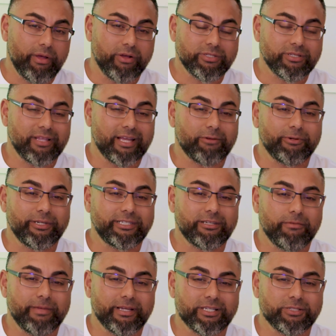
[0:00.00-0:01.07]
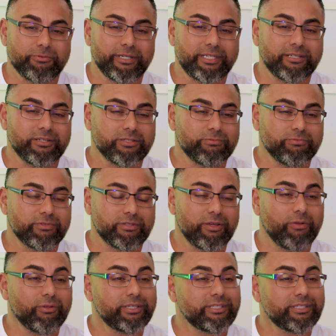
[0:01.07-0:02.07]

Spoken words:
also like retail because retail's the only